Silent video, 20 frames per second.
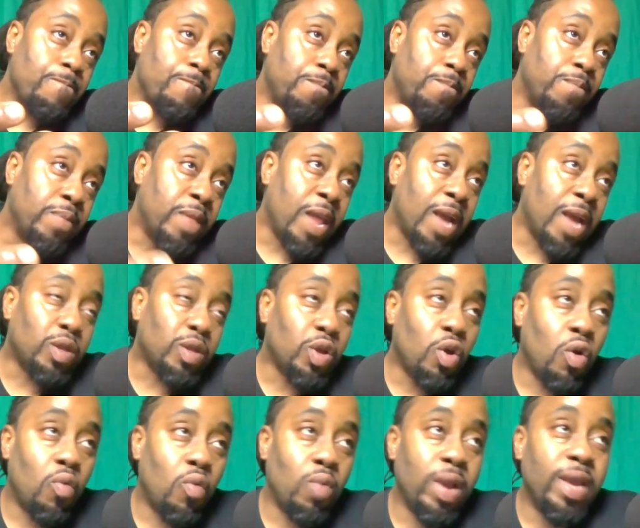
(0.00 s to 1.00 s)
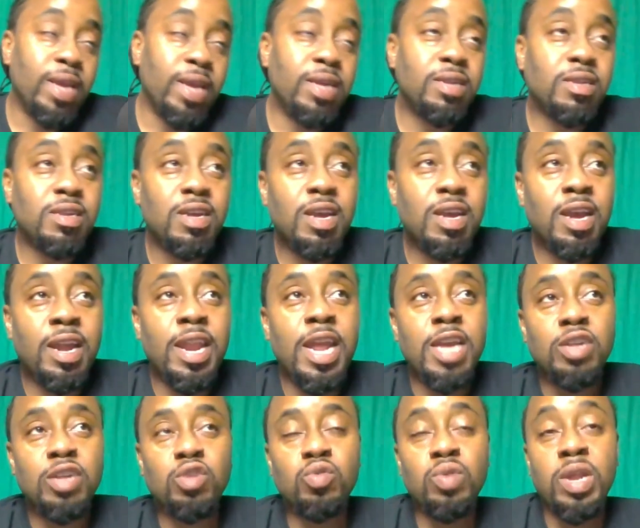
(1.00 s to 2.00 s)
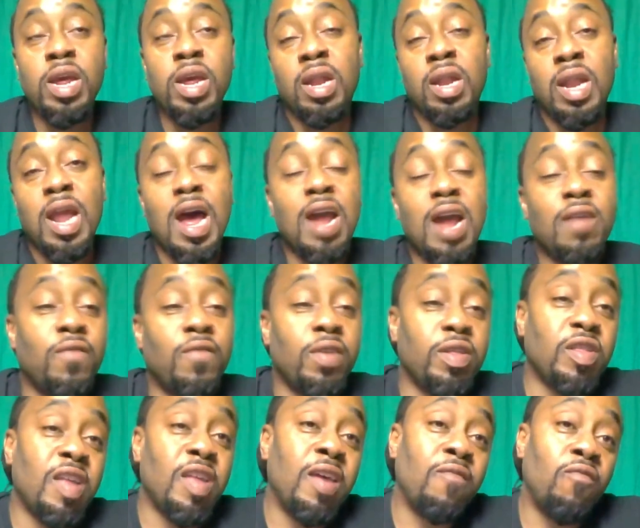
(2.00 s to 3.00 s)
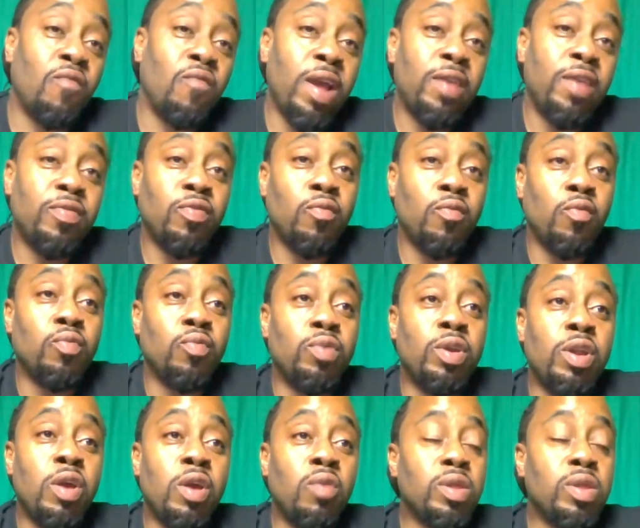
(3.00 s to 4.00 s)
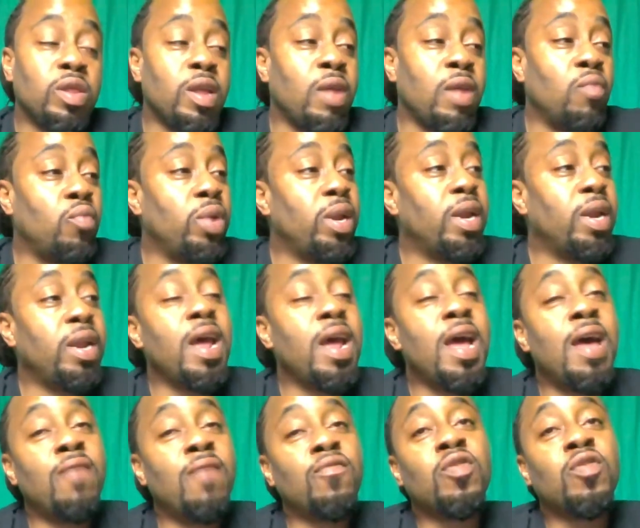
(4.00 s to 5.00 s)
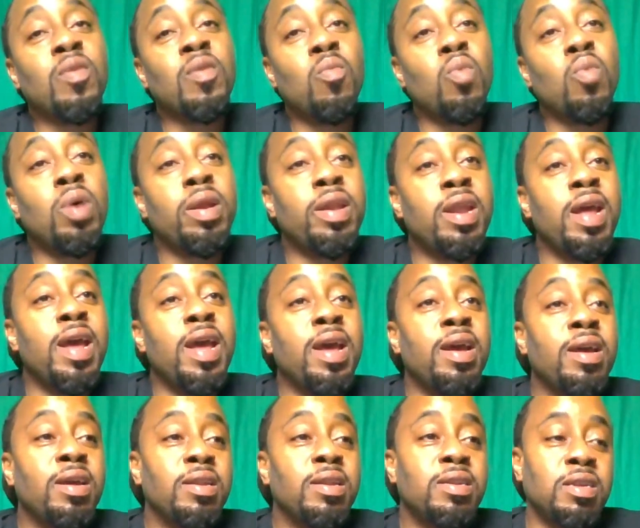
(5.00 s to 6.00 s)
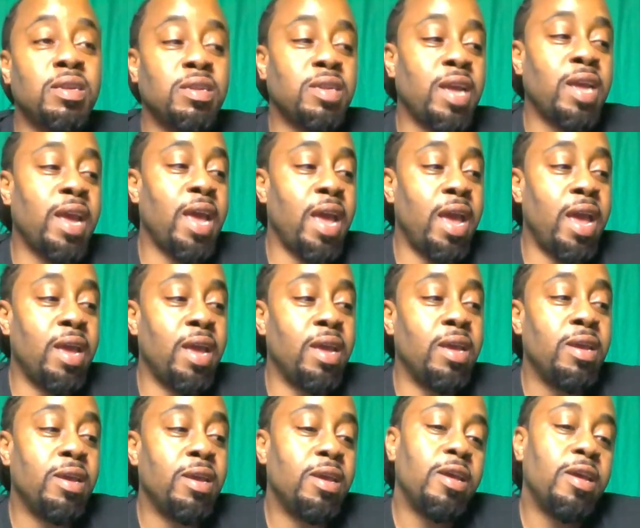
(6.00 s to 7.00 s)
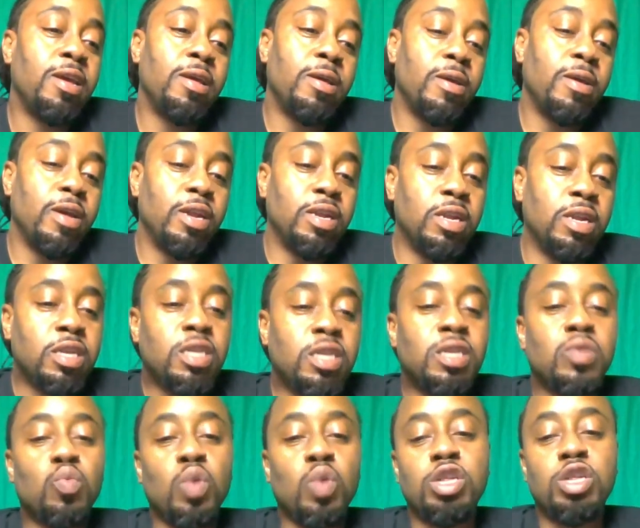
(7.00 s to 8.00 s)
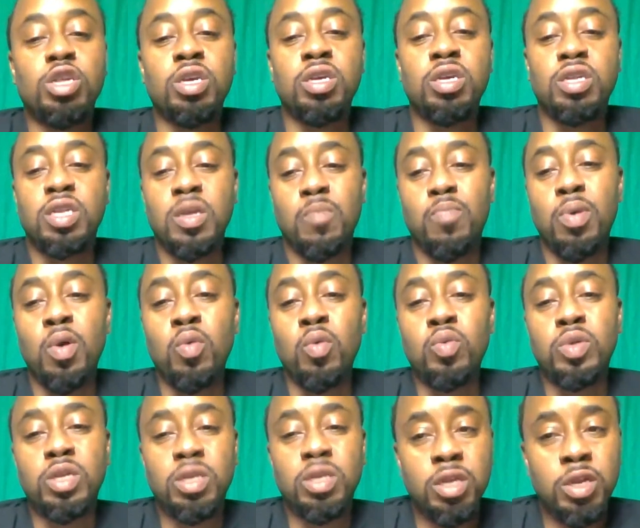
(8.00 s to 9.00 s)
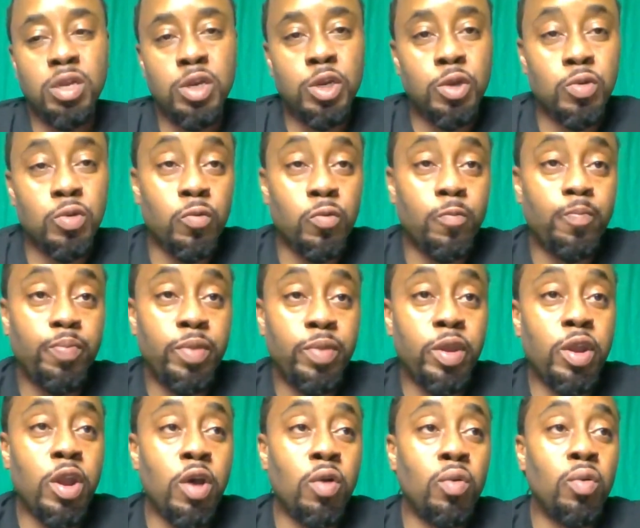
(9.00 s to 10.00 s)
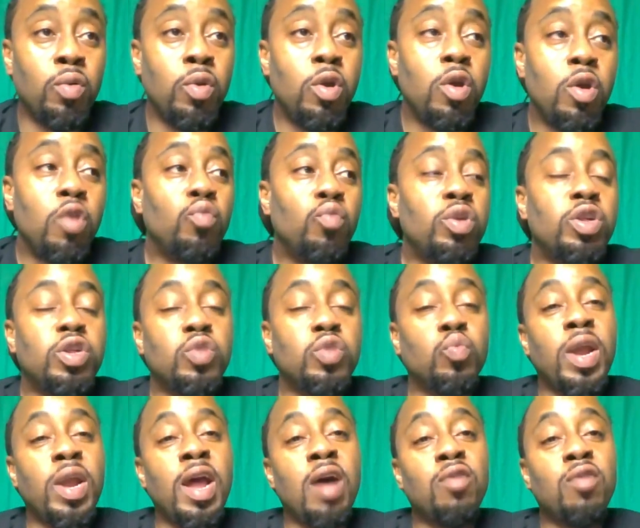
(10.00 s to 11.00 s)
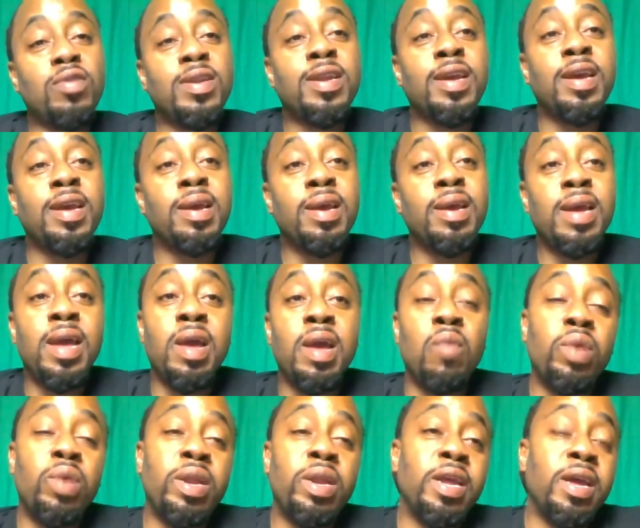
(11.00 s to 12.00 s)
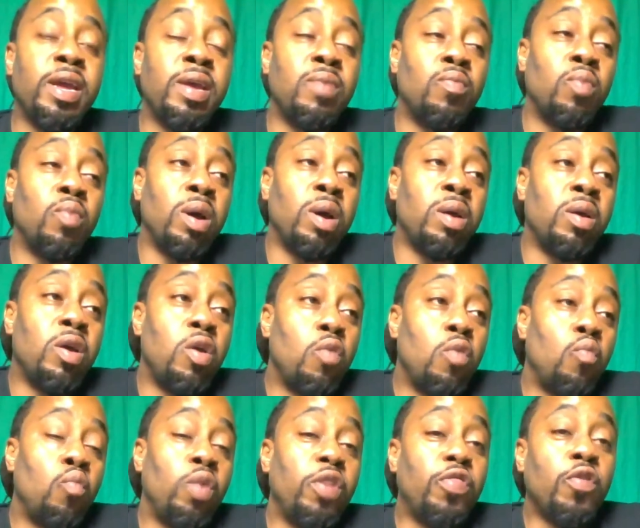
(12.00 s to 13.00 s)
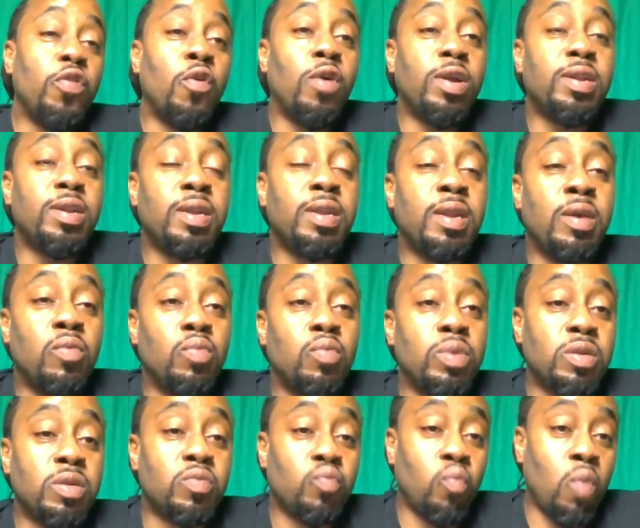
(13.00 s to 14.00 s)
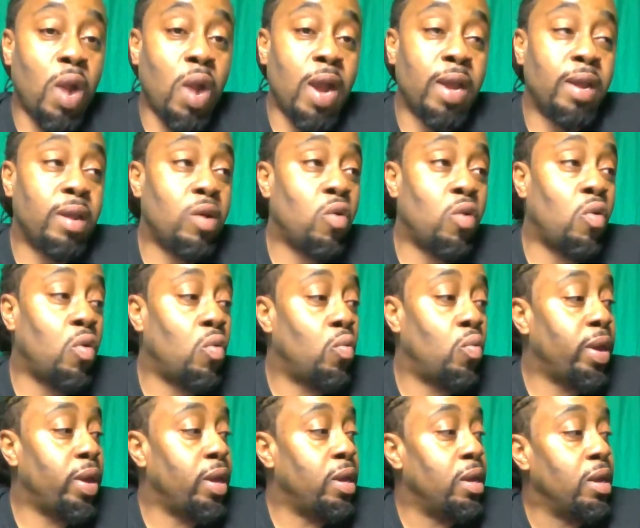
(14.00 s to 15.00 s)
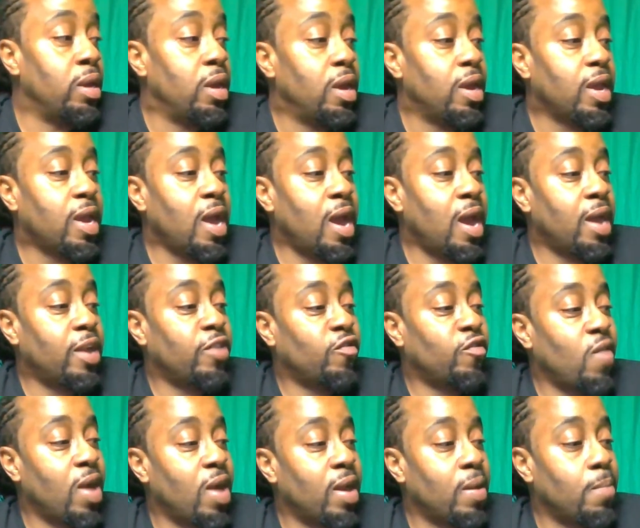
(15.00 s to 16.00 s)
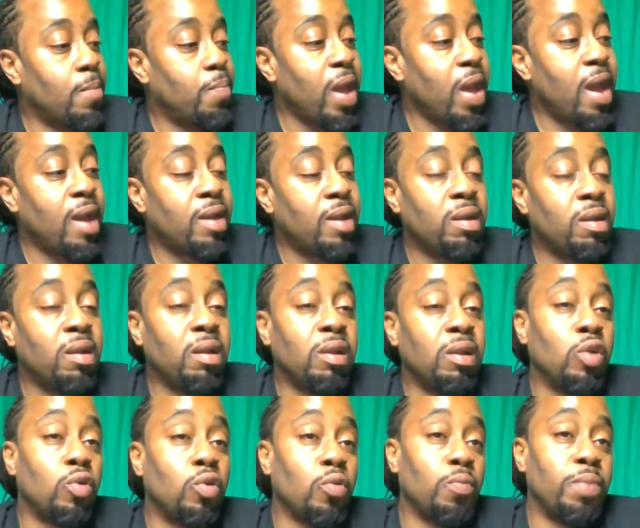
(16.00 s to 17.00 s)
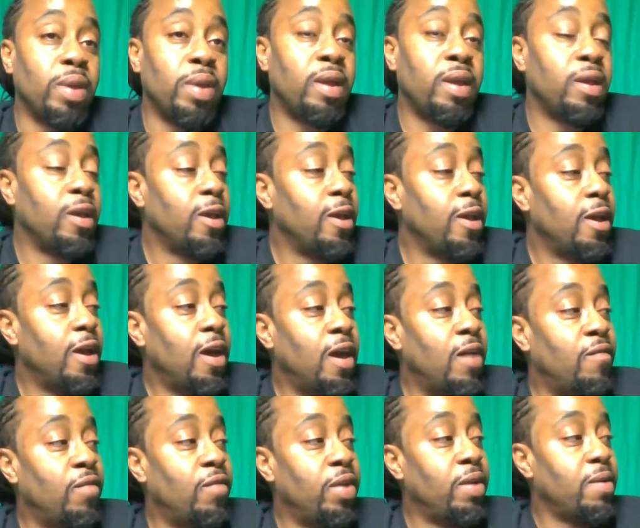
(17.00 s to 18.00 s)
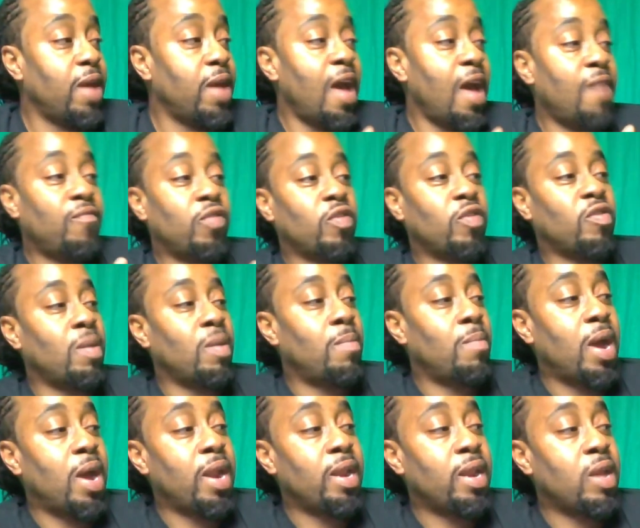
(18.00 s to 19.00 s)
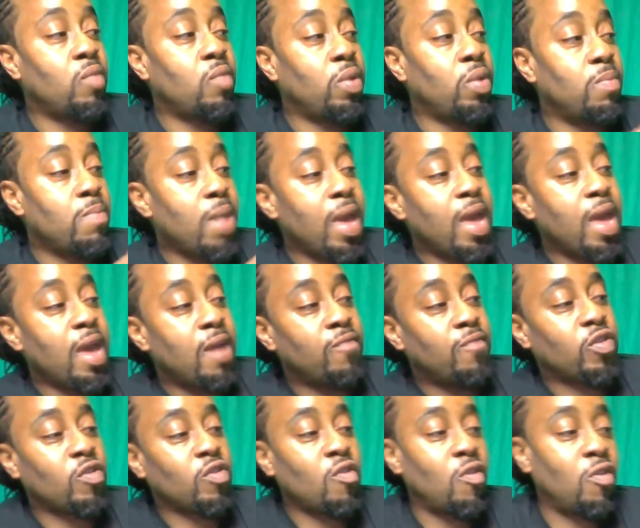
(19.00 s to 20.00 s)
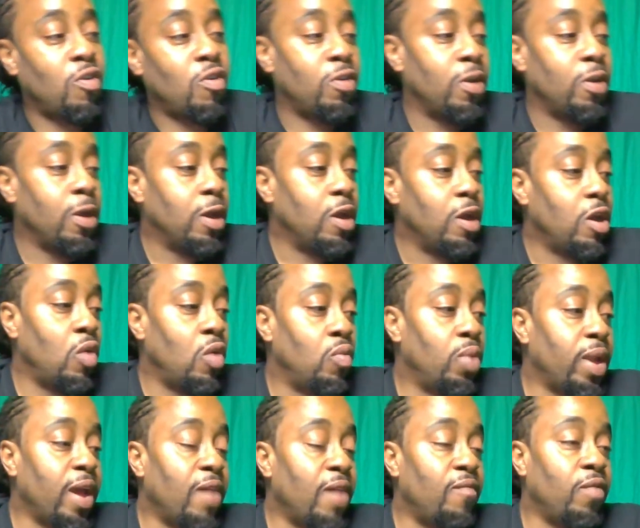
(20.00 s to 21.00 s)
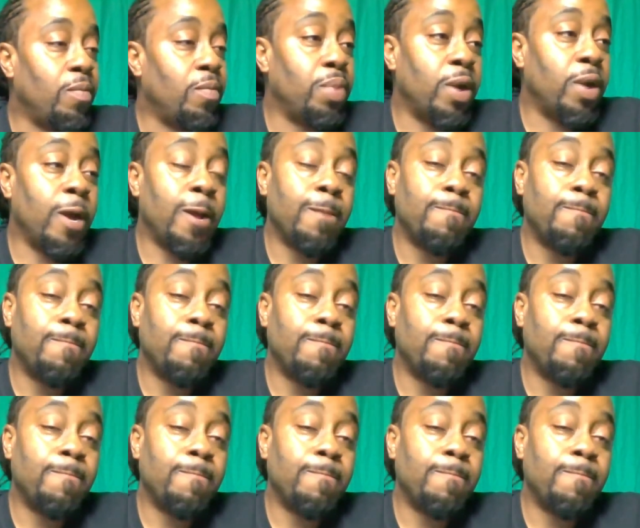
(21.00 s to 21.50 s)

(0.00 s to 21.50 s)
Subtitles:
that's always an issue that a lot of us have ran through, you know, is that we didn't have someone there to say, hey, this is what you're supposed to do. You know, we just went out there and we did what we thought that was right, or we kind of try to pattern a little bit of it after somebody that we may have saw or whatever. But